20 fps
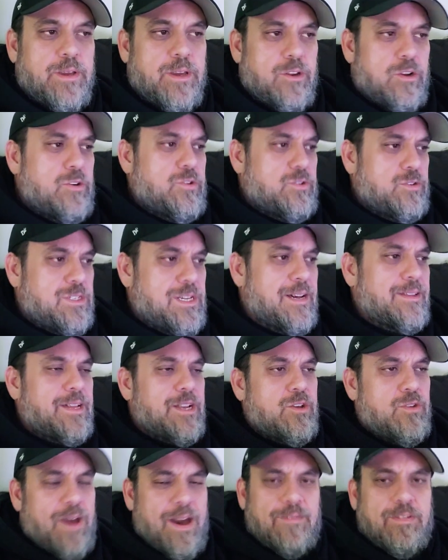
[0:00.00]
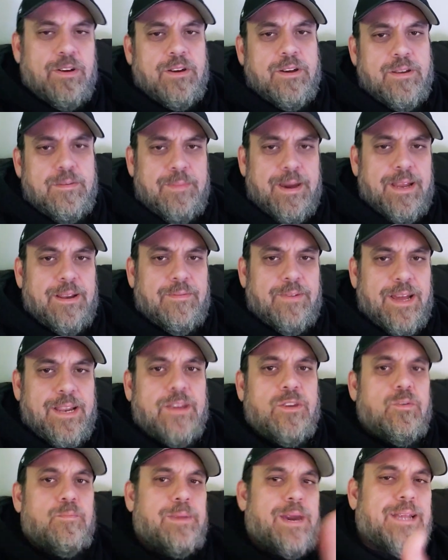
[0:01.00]
You know, you tell them you have a good main event
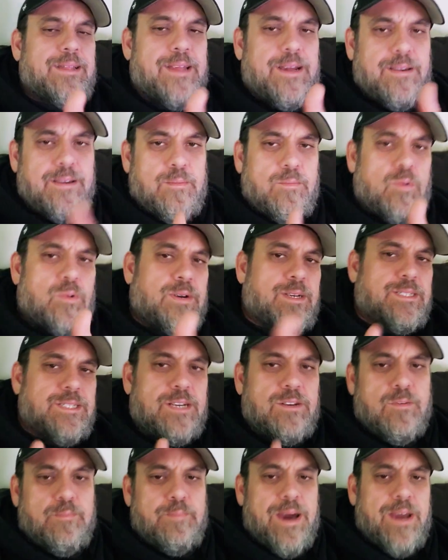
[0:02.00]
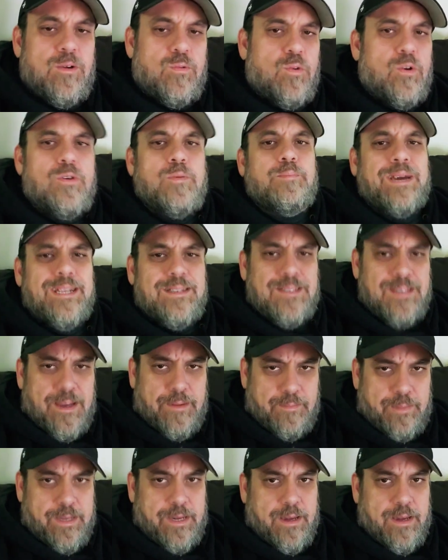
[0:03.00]
and you make that number one contender battle royal mean
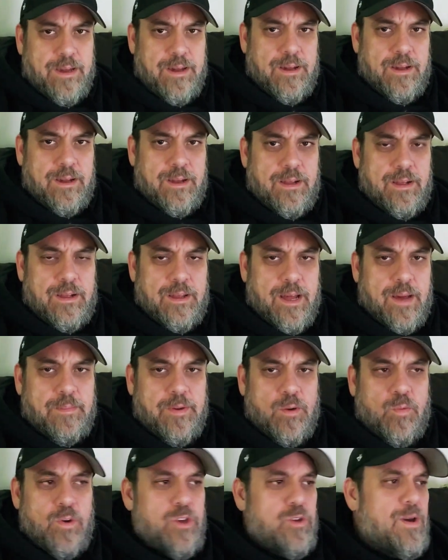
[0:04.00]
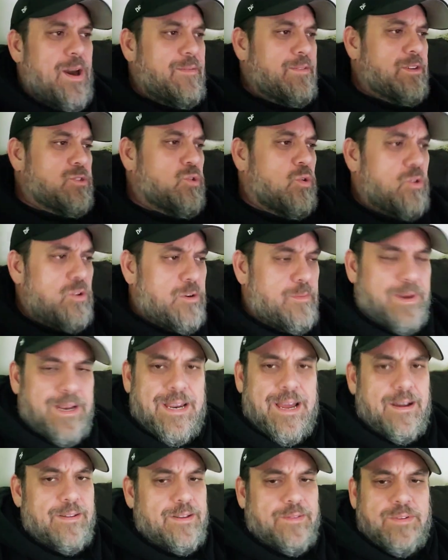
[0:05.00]
something. I mean, when you have a tournament
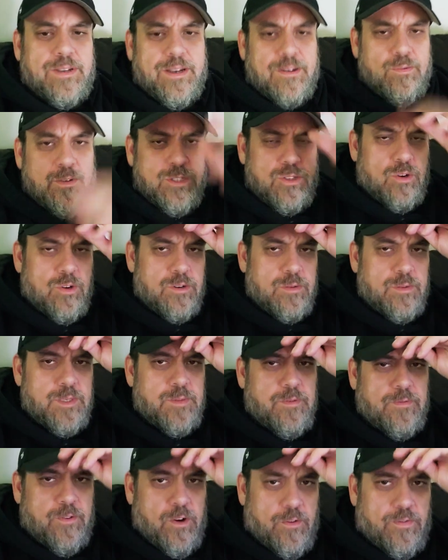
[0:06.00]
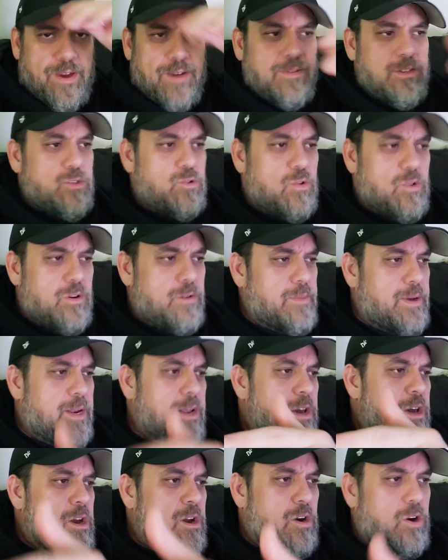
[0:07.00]
now, and they've done it with tournaments before. If you have a tournament
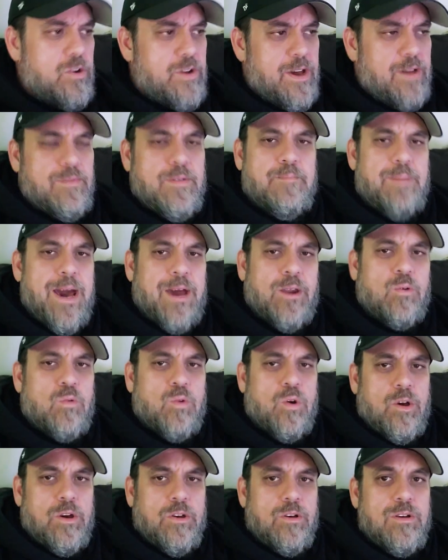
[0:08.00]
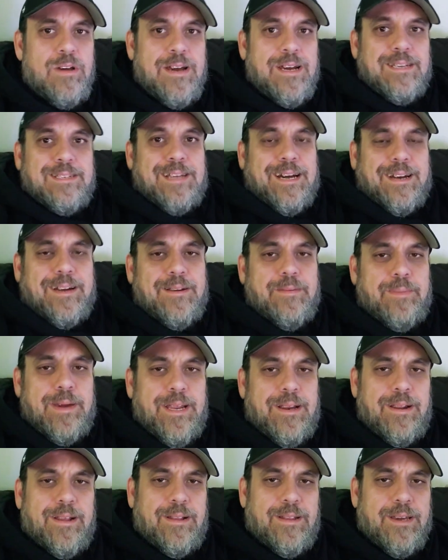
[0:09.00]
or you have a battle royal, it's not gonna mean
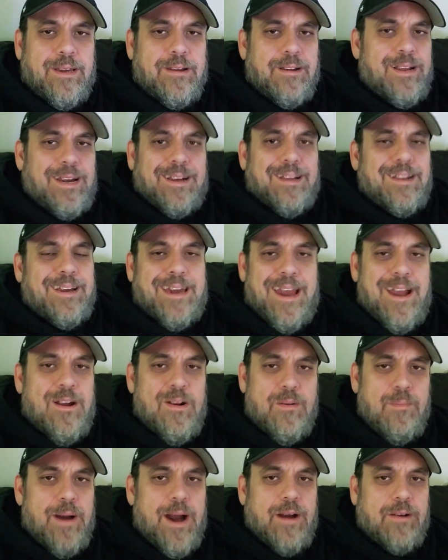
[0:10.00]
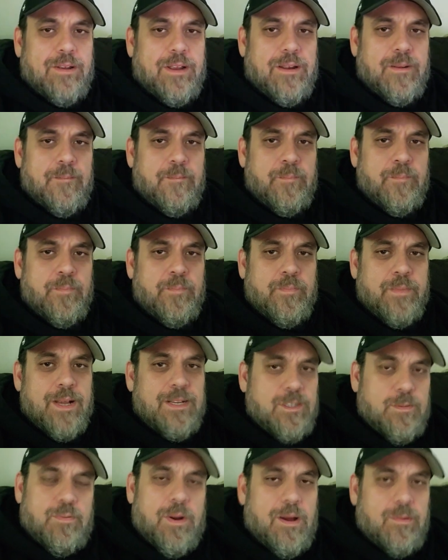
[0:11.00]
anything. You're not gonna care about it.
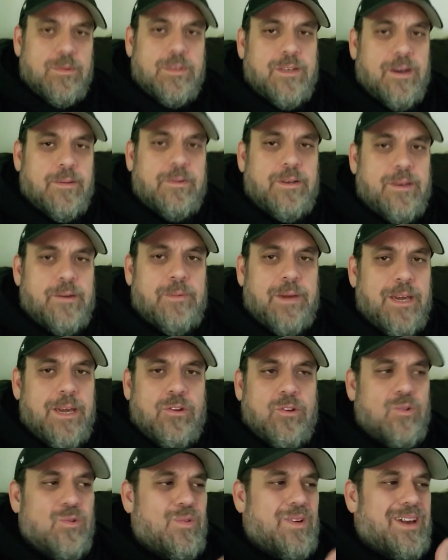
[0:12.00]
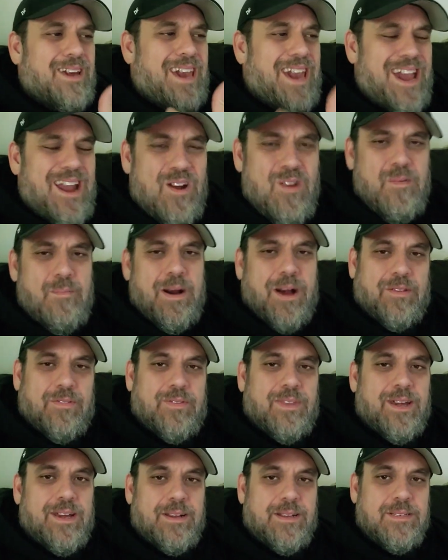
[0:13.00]
That's the problem with WWE. You don't care about
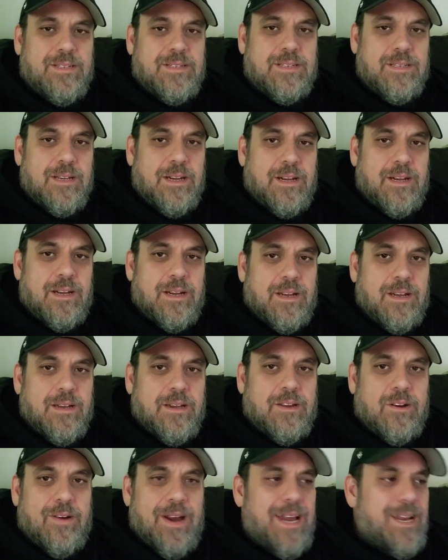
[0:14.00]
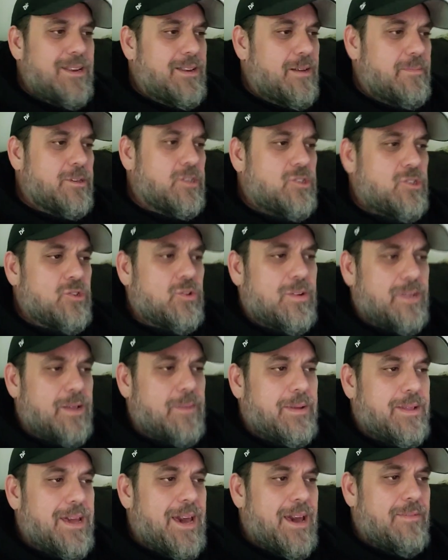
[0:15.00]
things. You know, AEW is showing them,
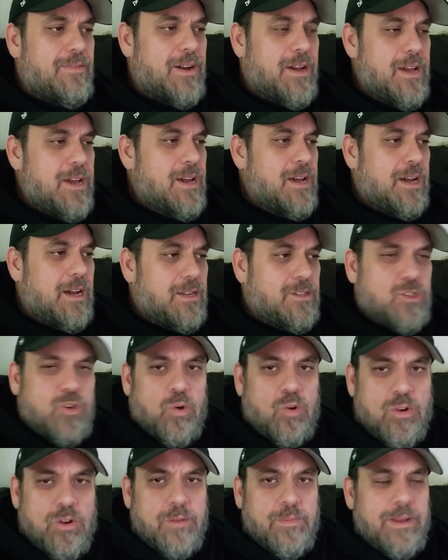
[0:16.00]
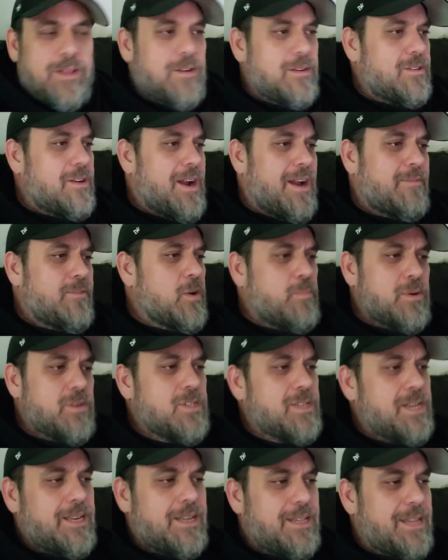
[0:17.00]
and they have a tournament. Look, they're
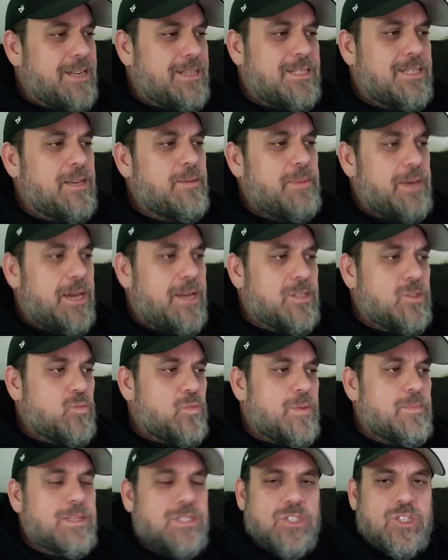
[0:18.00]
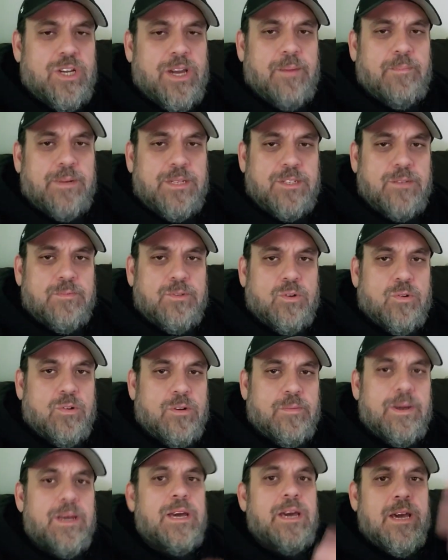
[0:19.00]
presenting that TBS Women's Championship
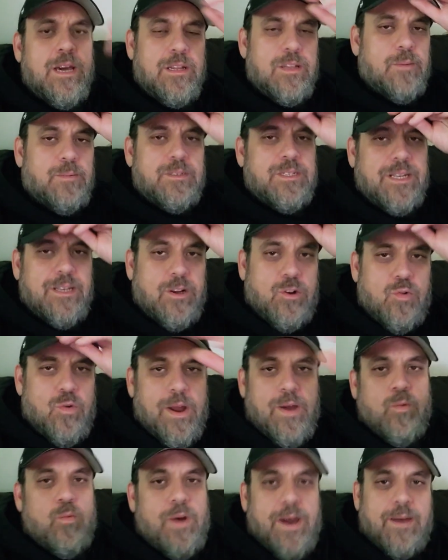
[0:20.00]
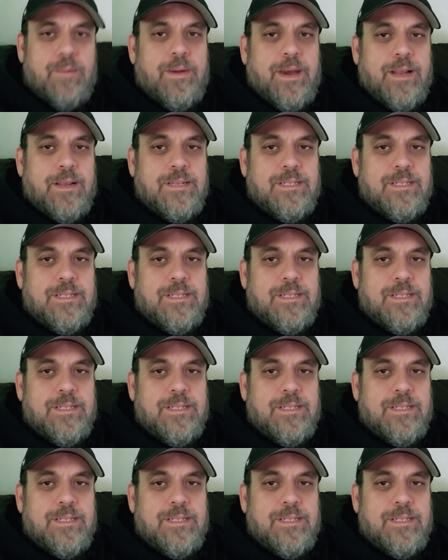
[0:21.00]
tournament. They're presenting a great way, man.